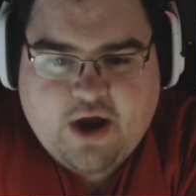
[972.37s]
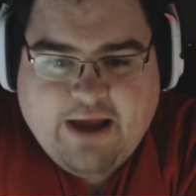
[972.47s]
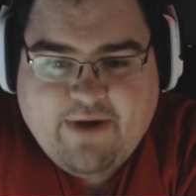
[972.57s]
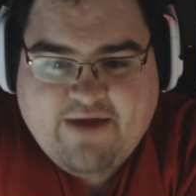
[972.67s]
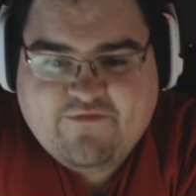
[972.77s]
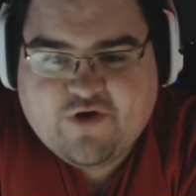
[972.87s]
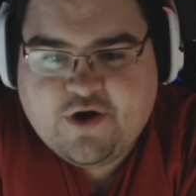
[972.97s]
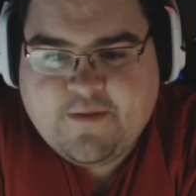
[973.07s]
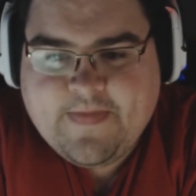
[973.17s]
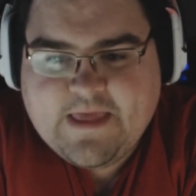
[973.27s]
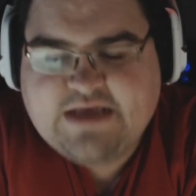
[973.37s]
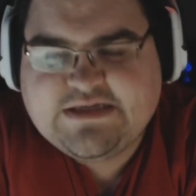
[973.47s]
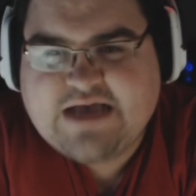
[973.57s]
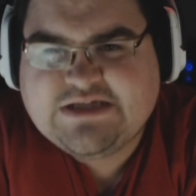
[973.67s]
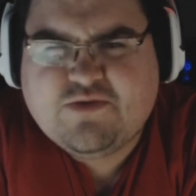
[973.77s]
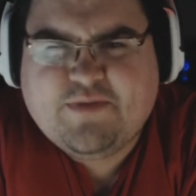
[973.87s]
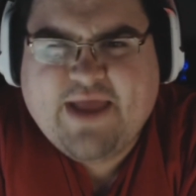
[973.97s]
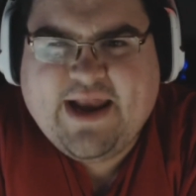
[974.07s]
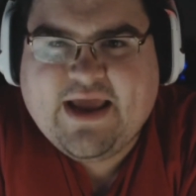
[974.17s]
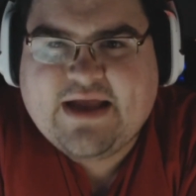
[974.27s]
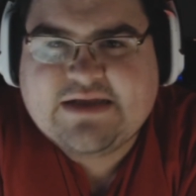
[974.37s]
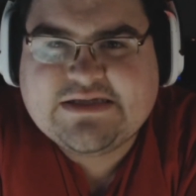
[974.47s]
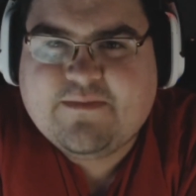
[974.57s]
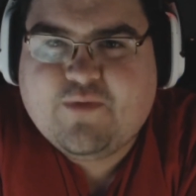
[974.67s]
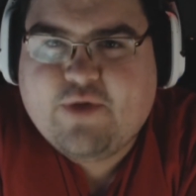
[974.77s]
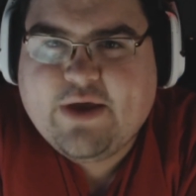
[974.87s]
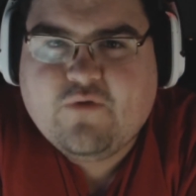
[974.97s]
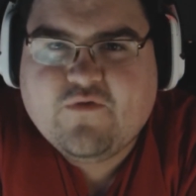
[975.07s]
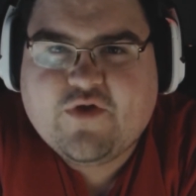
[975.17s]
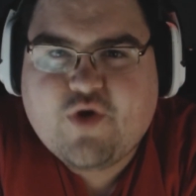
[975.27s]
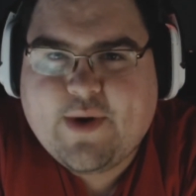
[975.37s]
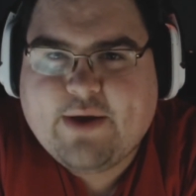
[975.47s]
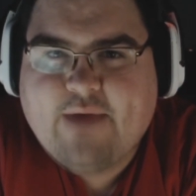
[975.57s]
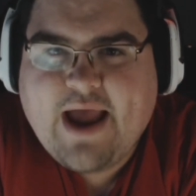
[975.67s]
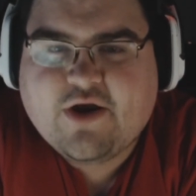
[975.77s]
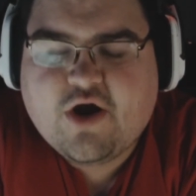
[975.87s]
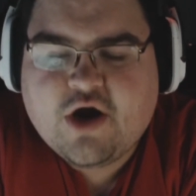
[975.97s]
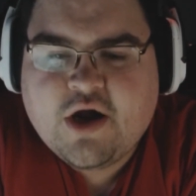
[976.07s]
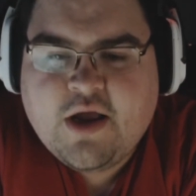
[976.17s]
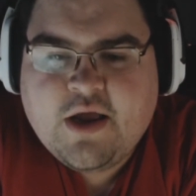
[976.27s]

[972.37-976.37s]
However, he's also planning on at some point overthrowing Ragnar